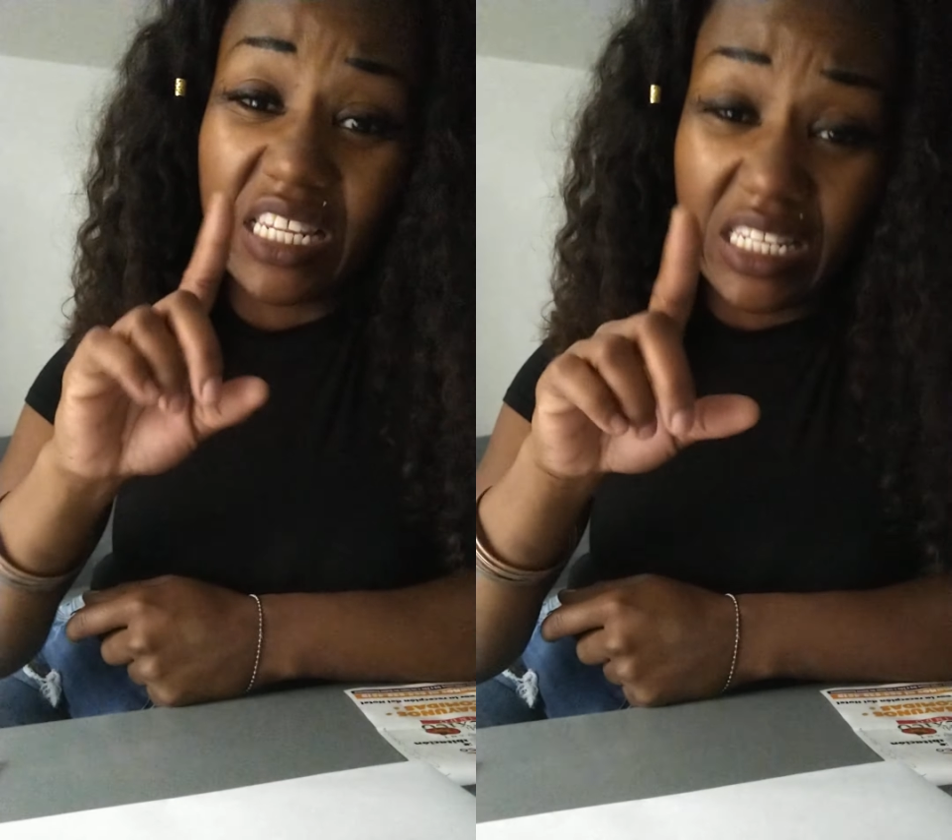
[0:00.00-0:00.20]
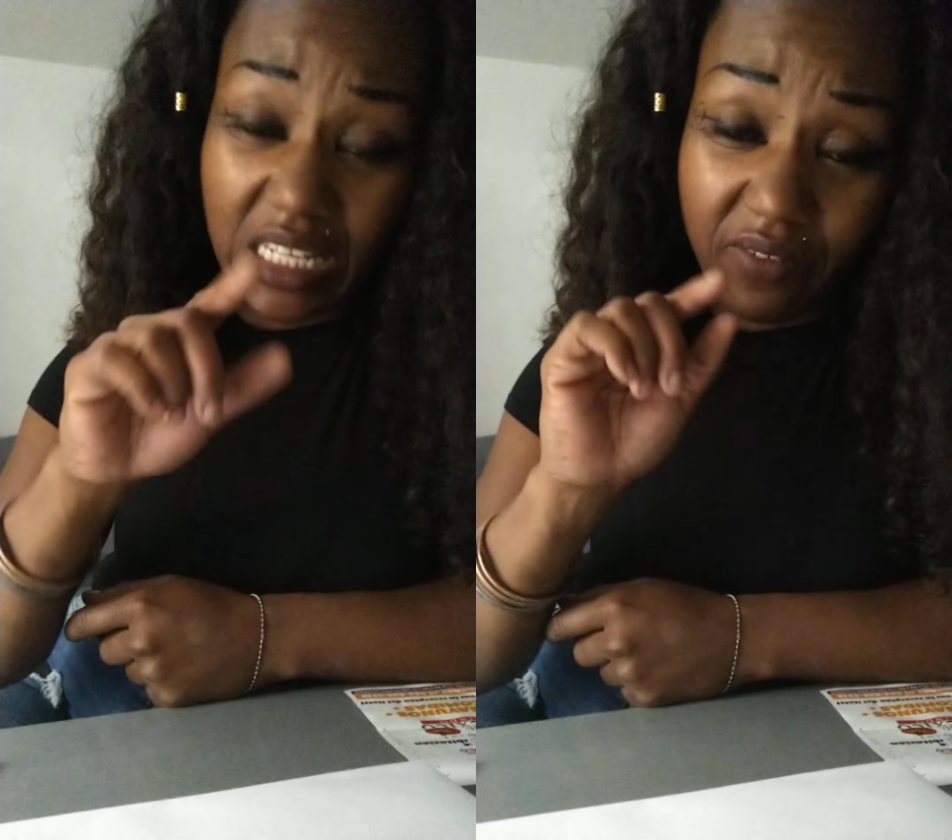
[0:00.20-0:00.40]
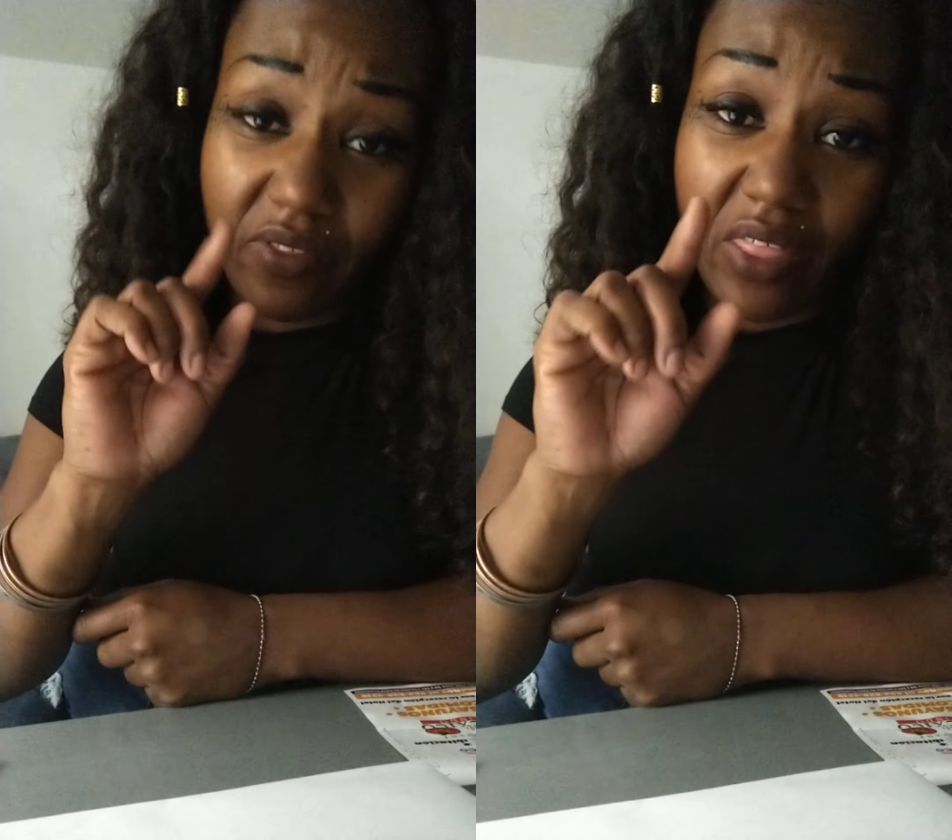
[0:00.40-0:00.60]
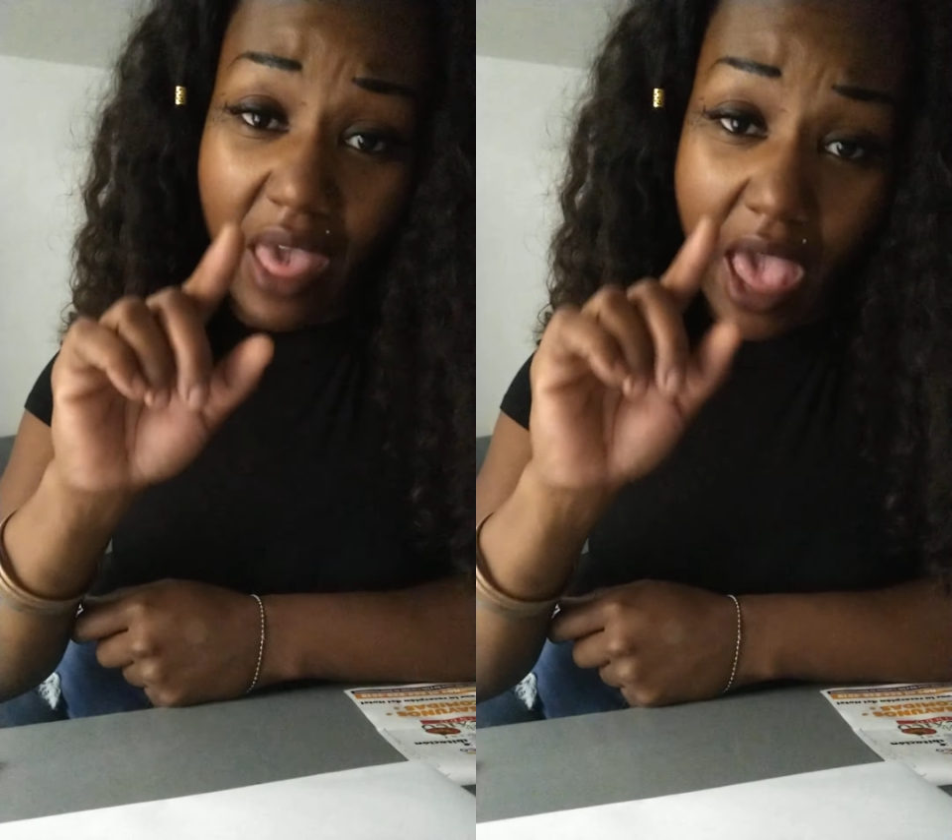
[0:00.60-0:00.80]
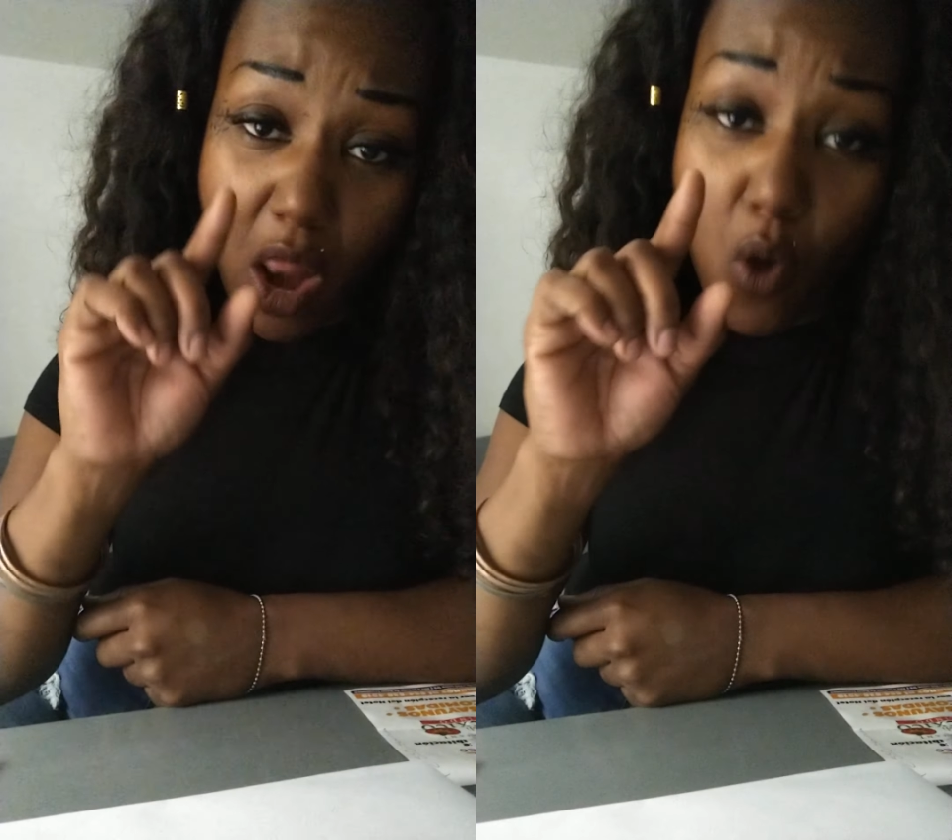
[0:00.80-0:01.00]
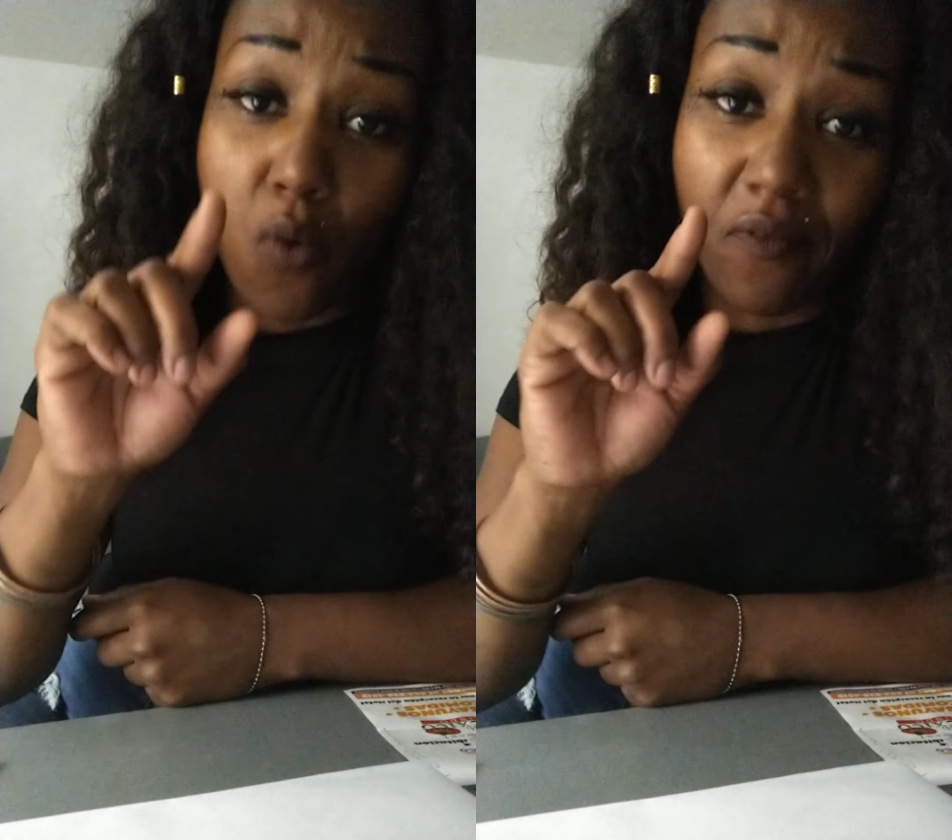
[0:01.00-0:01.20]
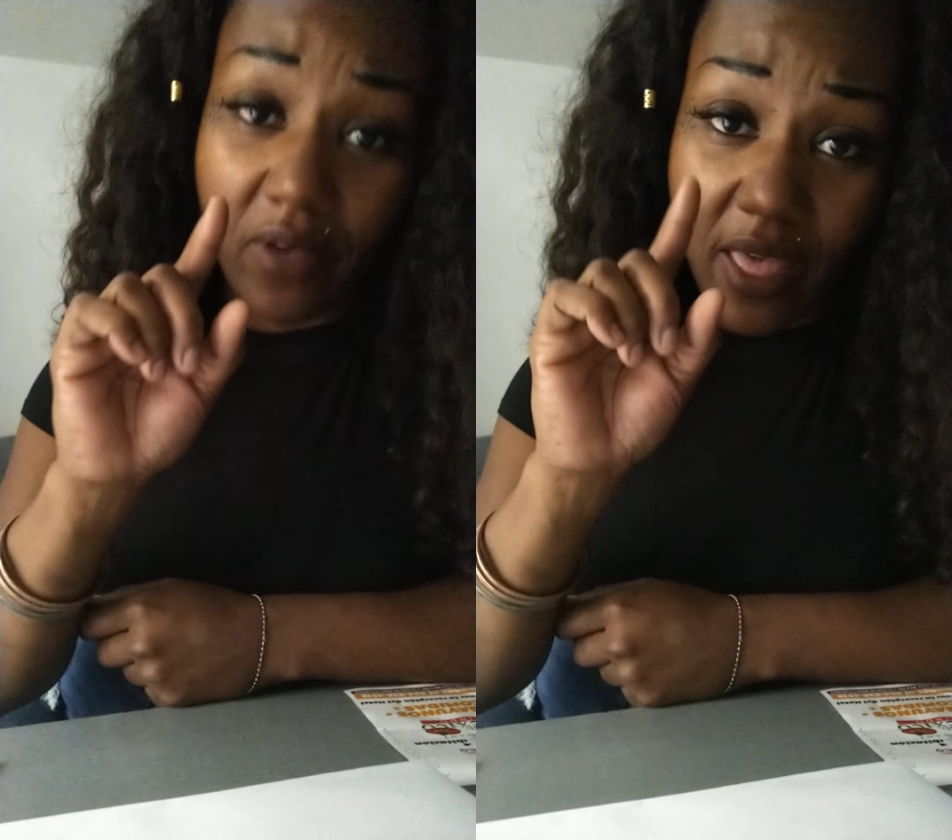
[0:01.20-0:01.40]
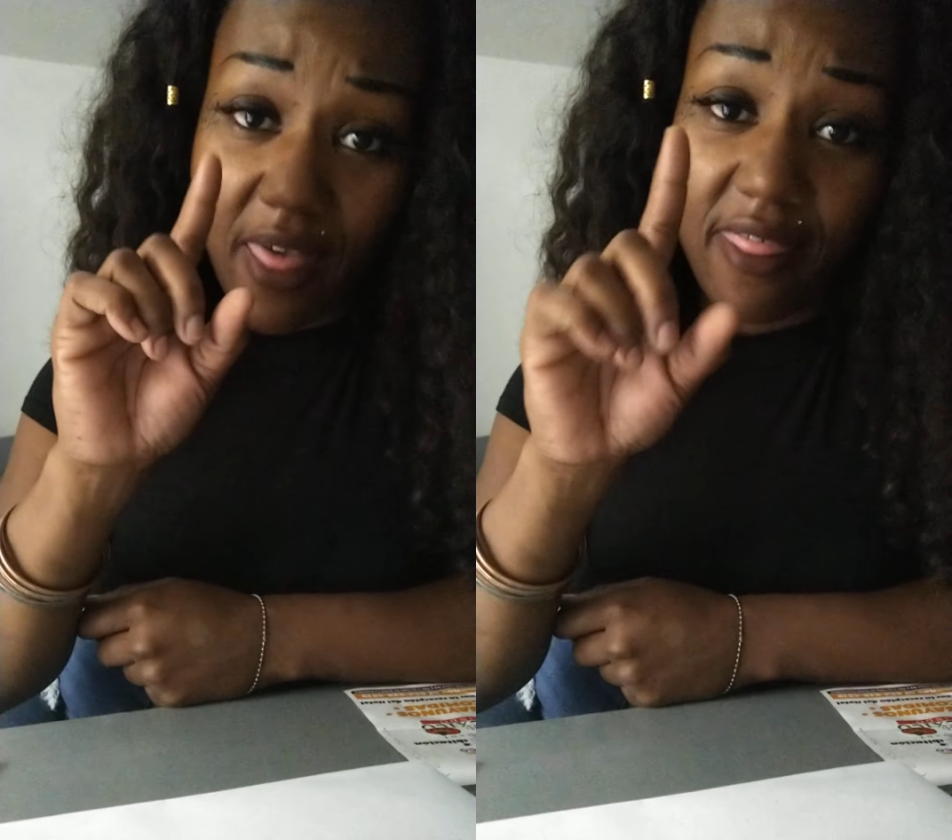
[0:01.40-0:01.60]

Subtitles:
Leave that over